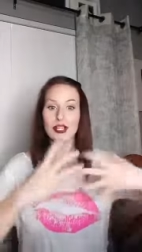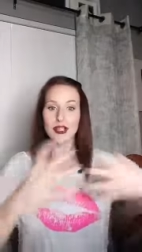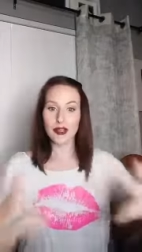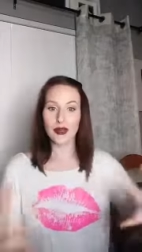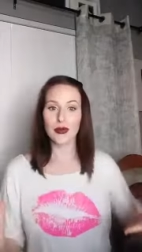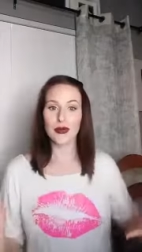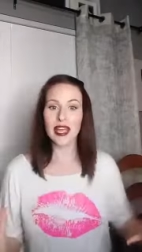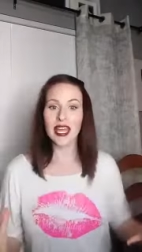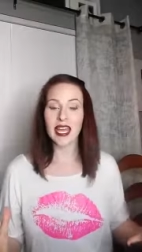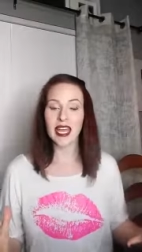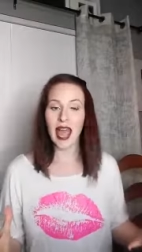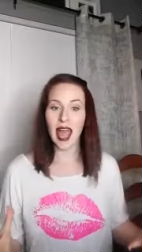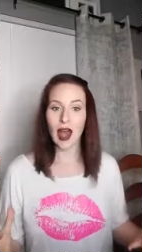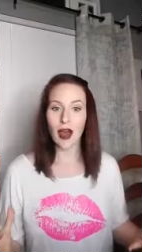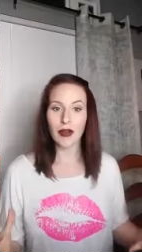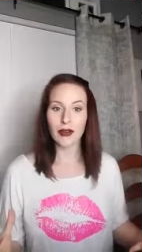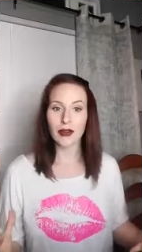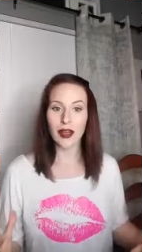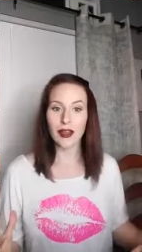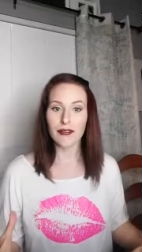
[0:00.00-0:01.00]
you get
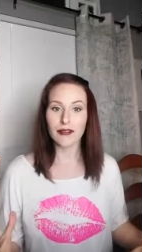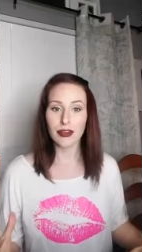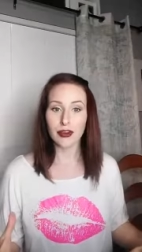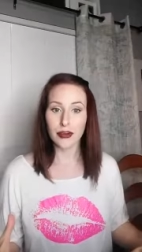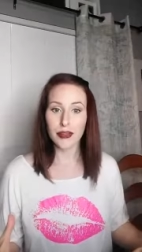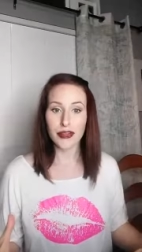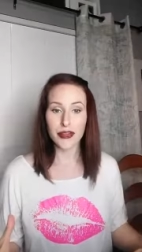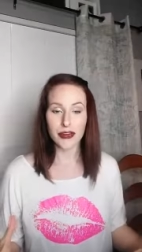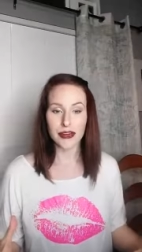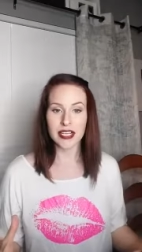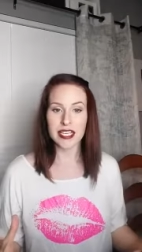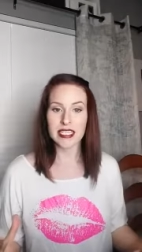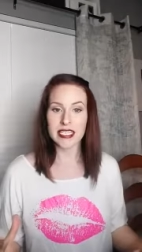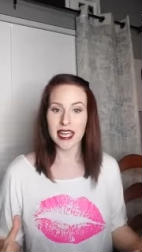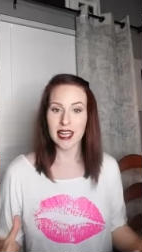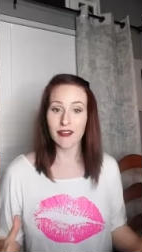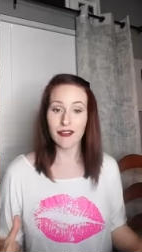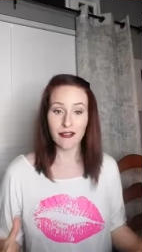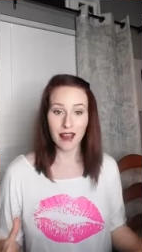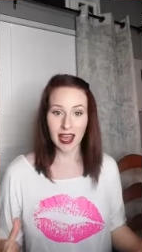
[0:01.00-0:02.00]
out of your
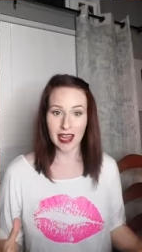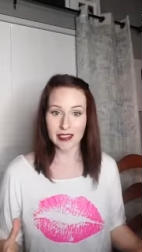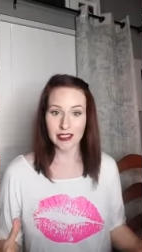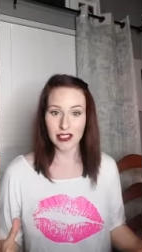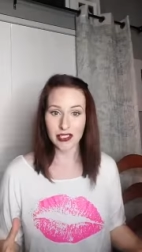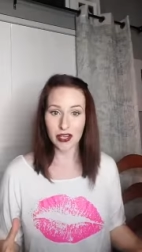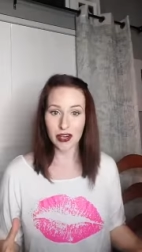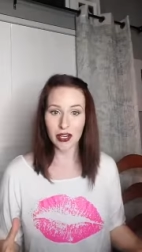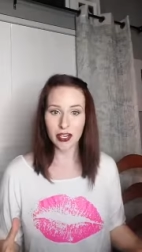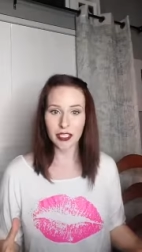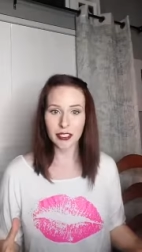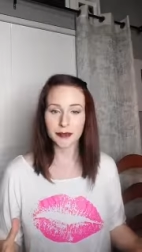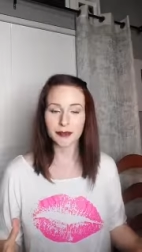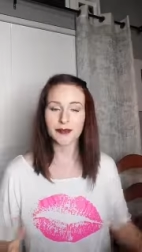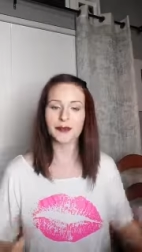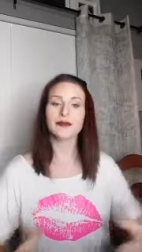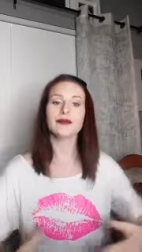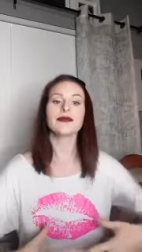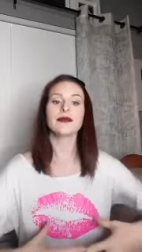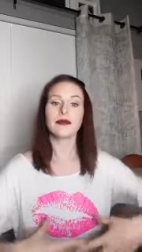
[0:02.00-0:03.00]
30-day fast start,
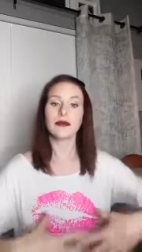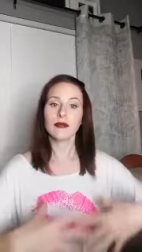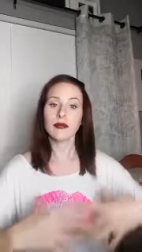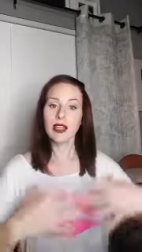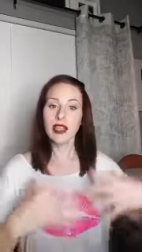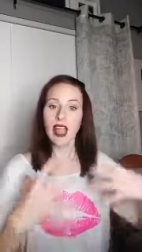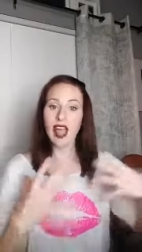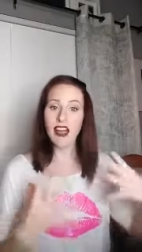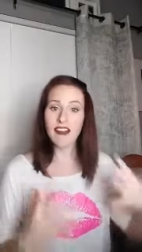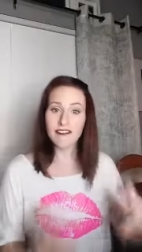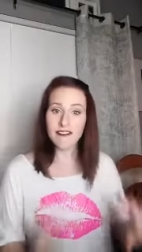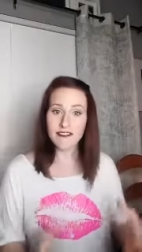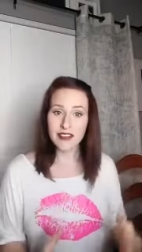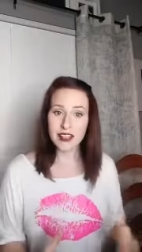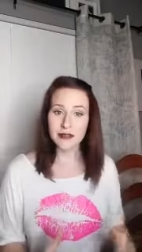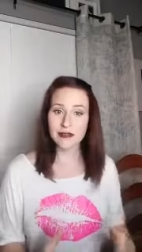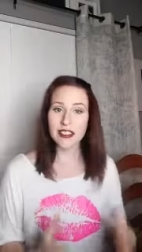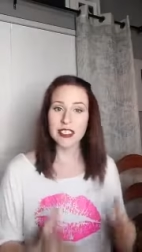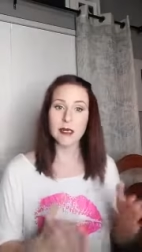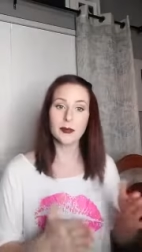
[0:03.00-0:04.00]
a
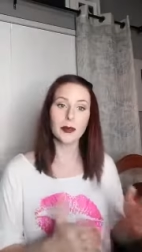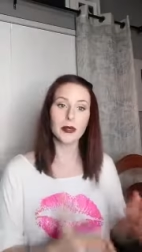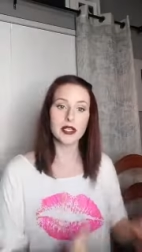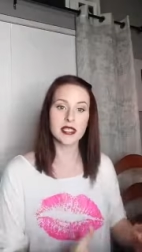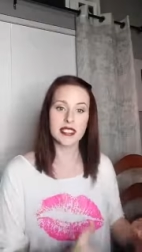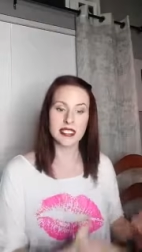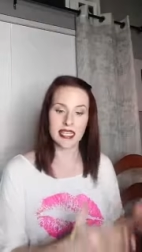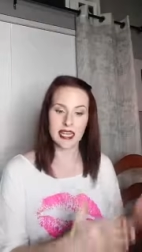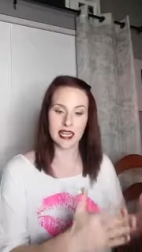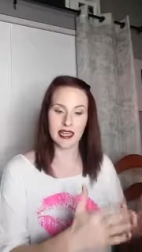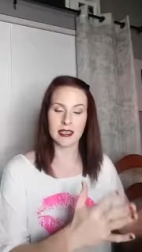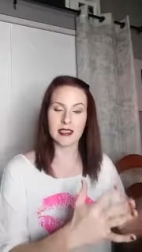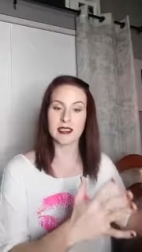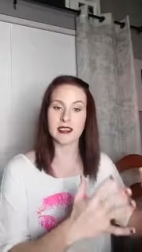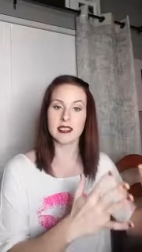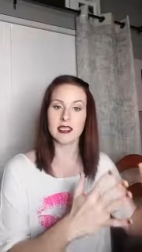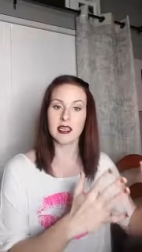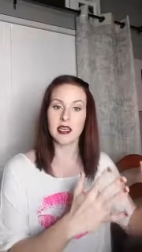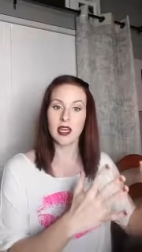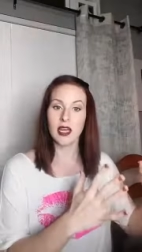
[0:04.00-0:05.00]
50%
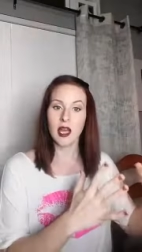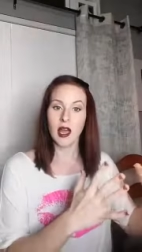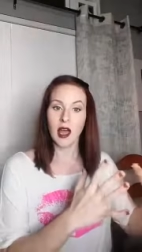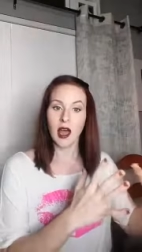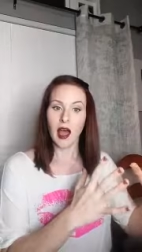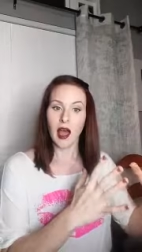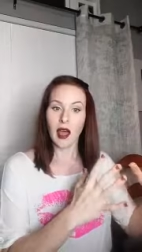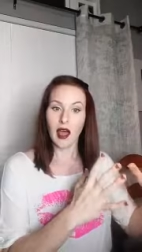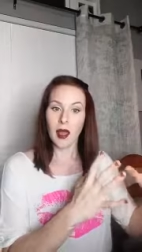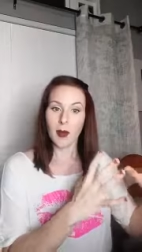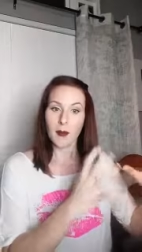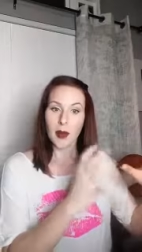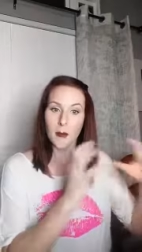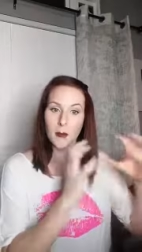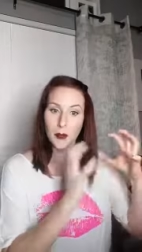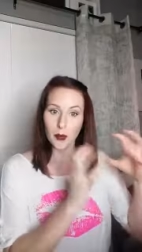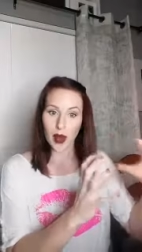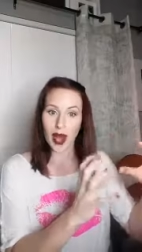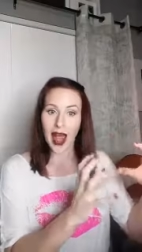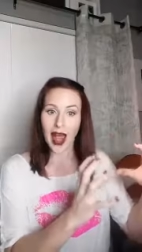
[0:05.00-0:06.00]

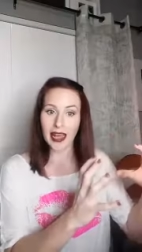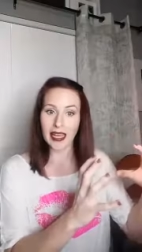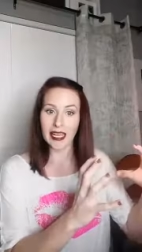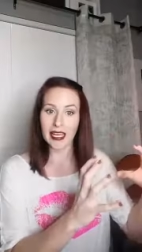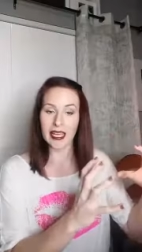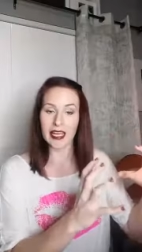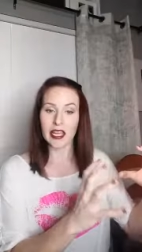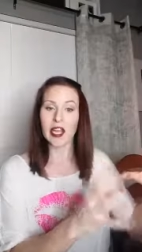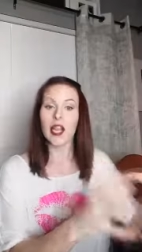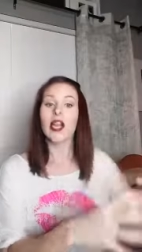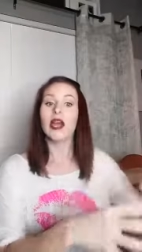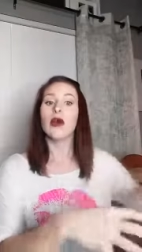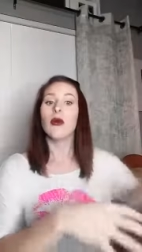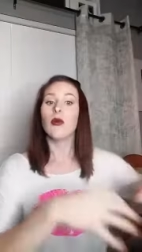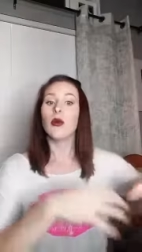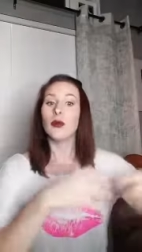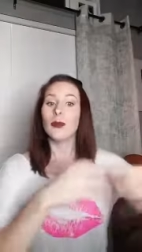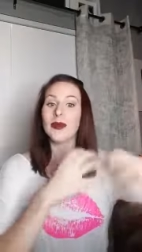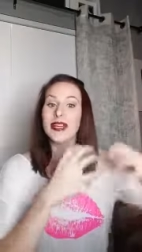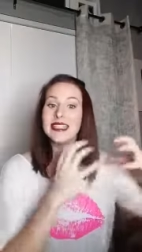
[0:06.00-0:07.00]
bracket
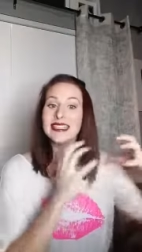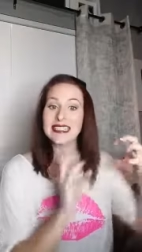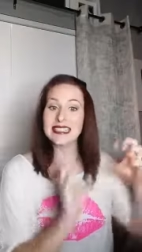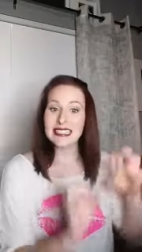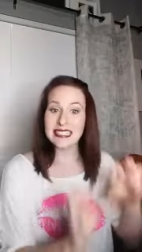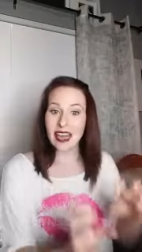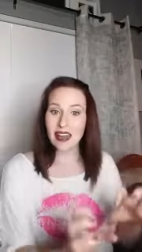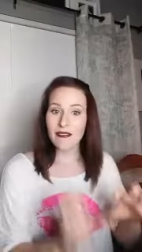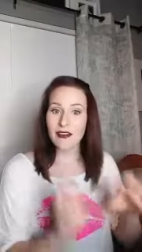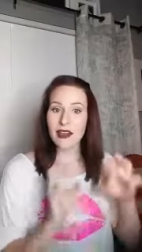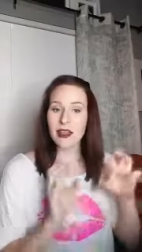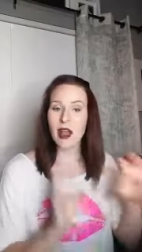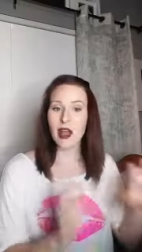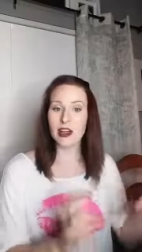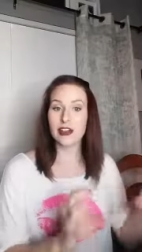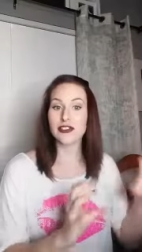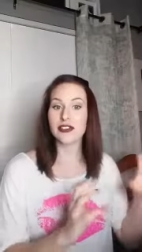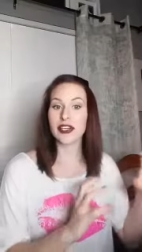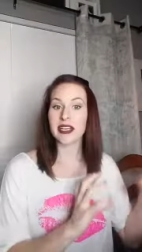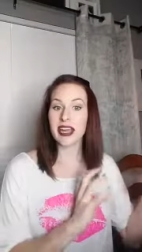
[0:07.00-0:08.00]
will be
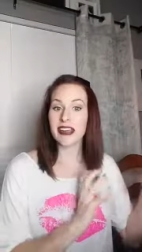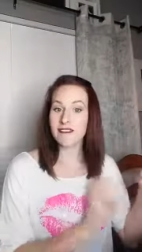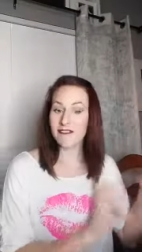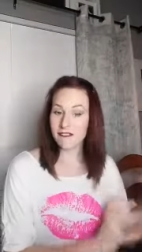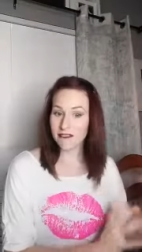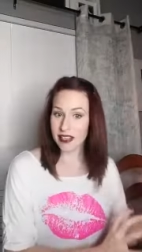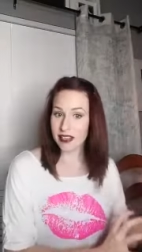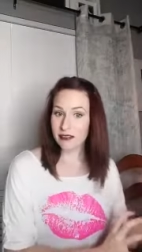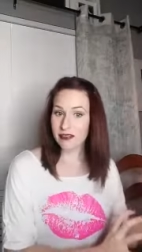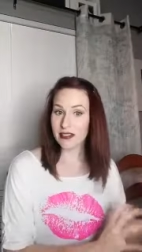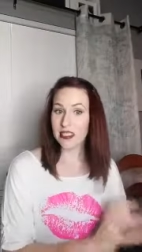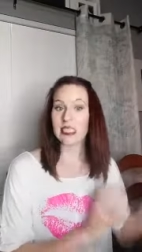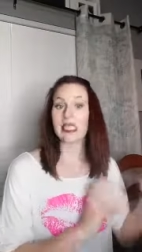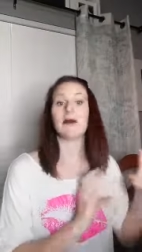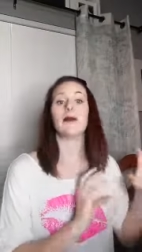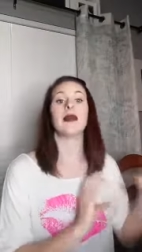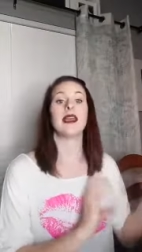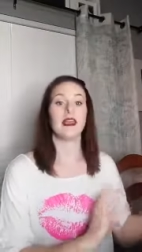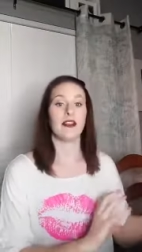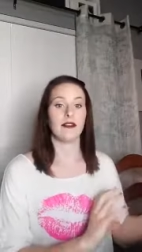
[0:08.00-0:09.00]
750
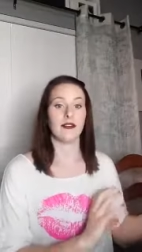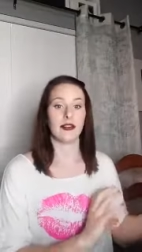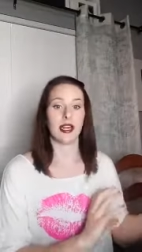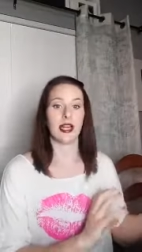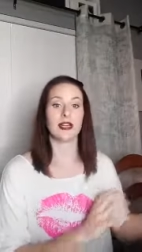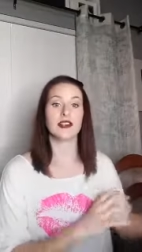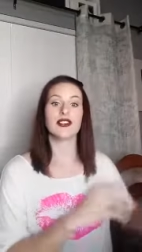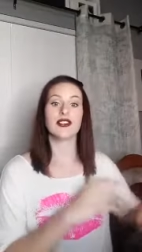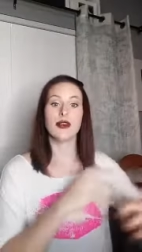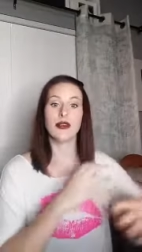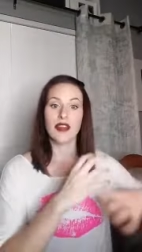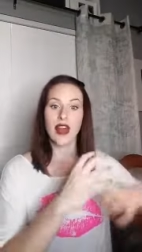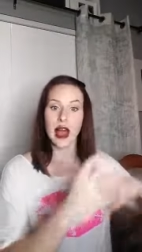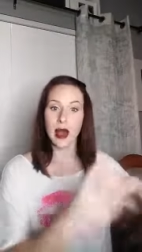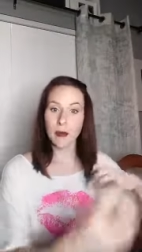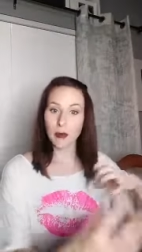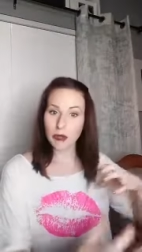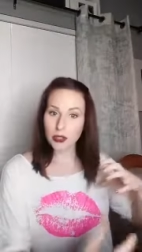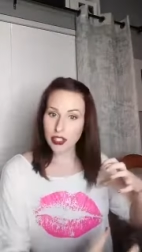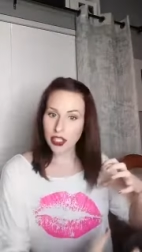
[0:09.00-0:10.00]
PV. So that
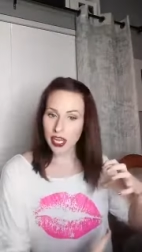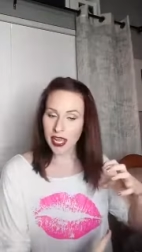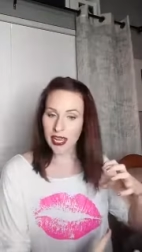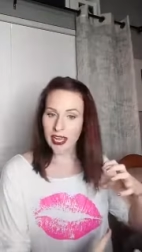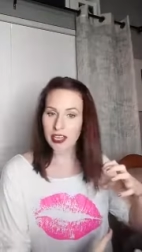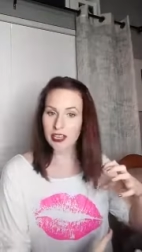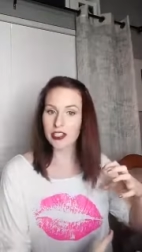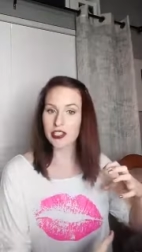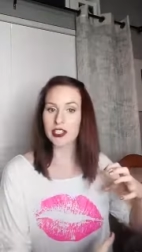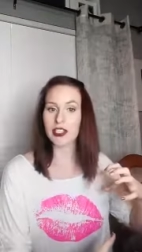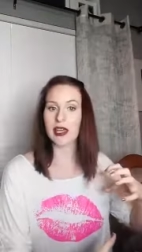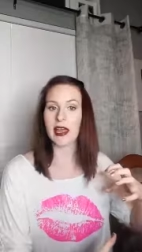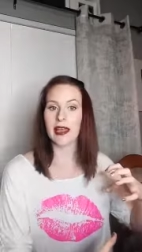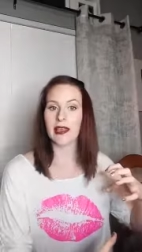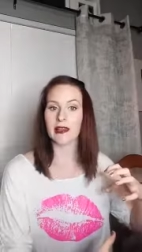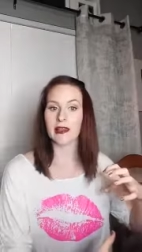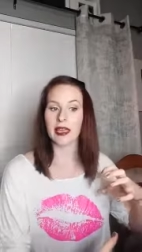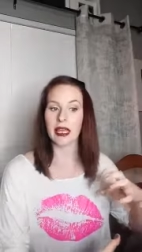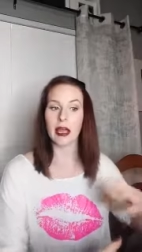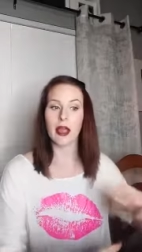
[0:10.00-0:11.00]
will change
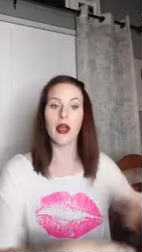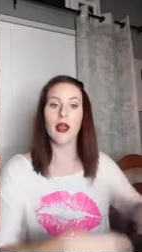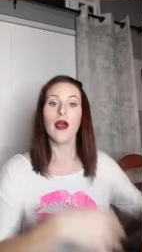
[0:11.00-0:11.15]
slightly.